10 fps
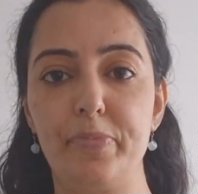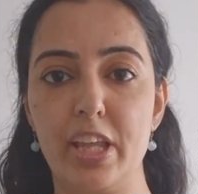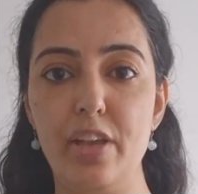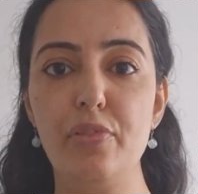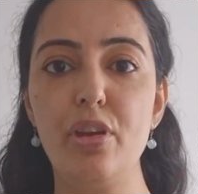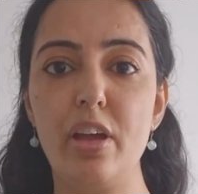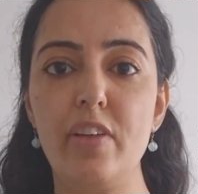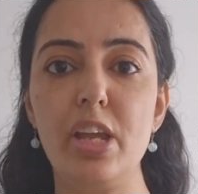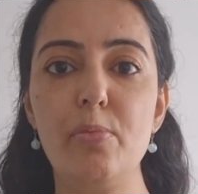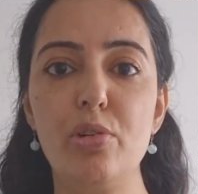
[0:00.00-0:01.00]
if you have
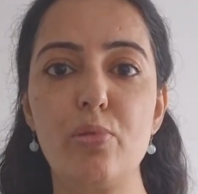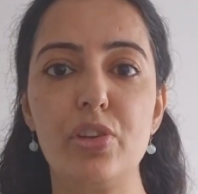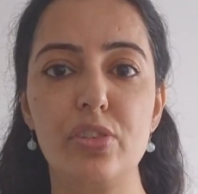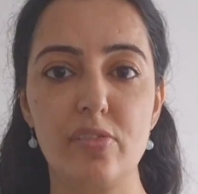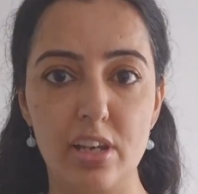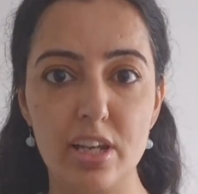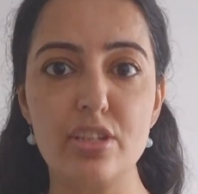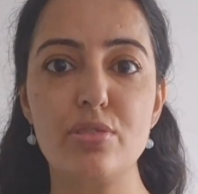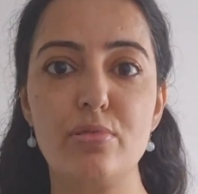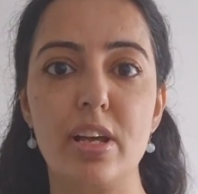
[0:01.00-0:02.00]
any more question
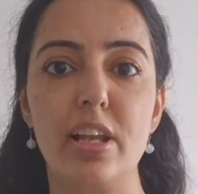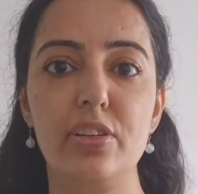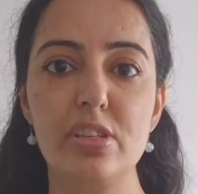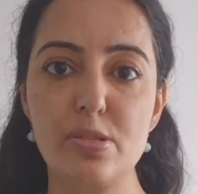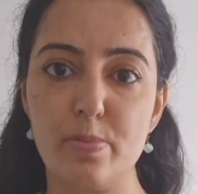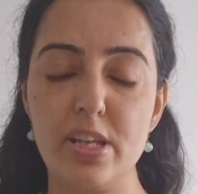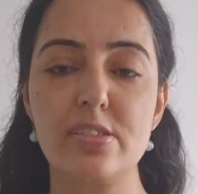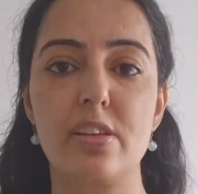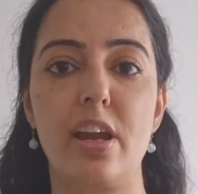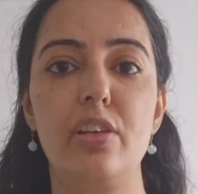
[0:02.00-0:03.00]
related to collections,
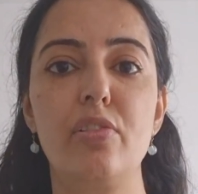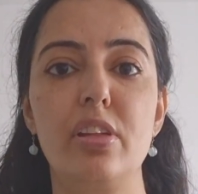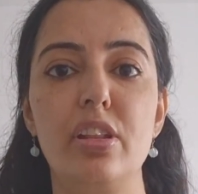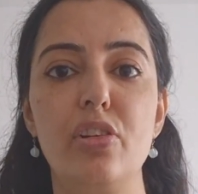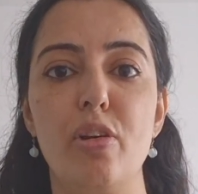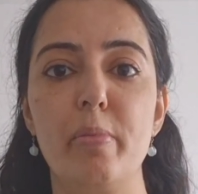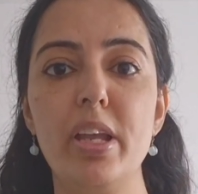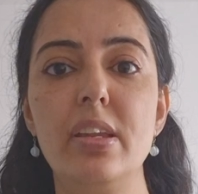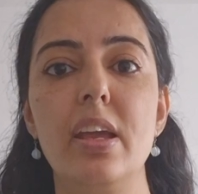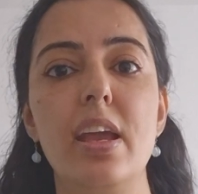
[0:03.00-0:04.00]
please write down in the
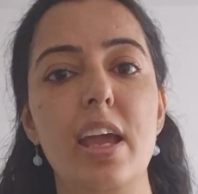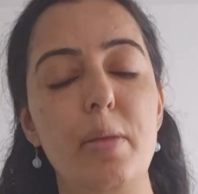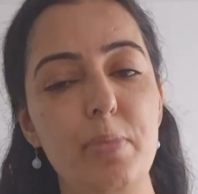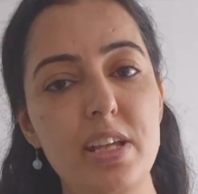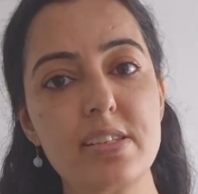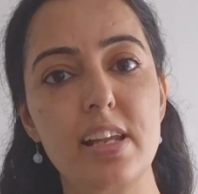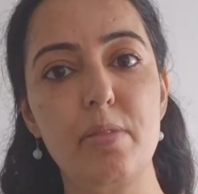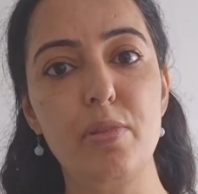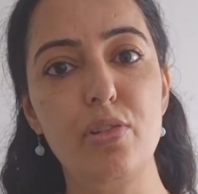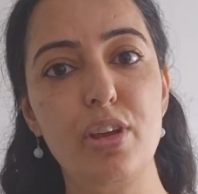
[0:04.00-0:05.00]
comment and please
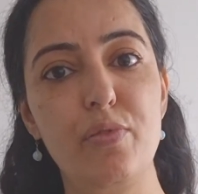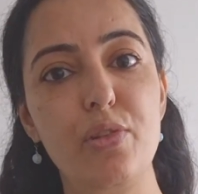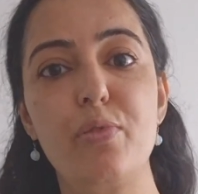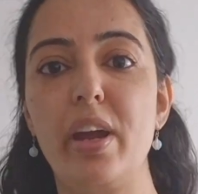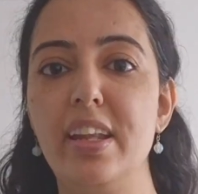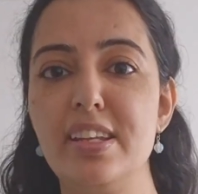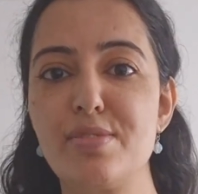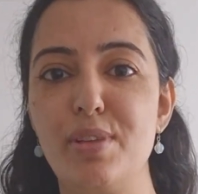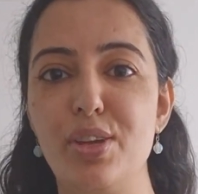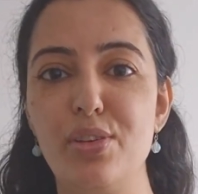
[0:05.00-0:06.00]
let me know if you find this
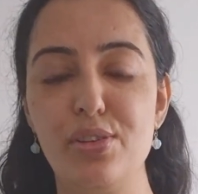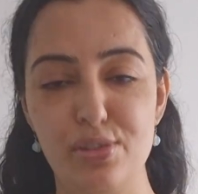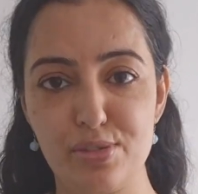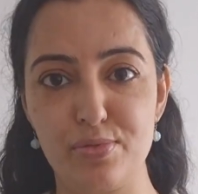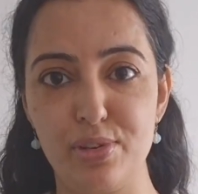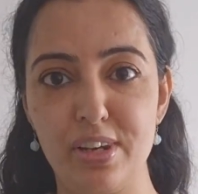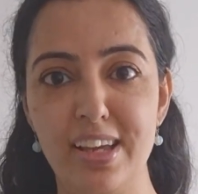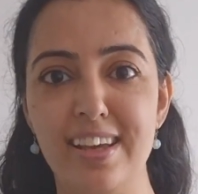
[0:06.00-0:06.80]
video useful.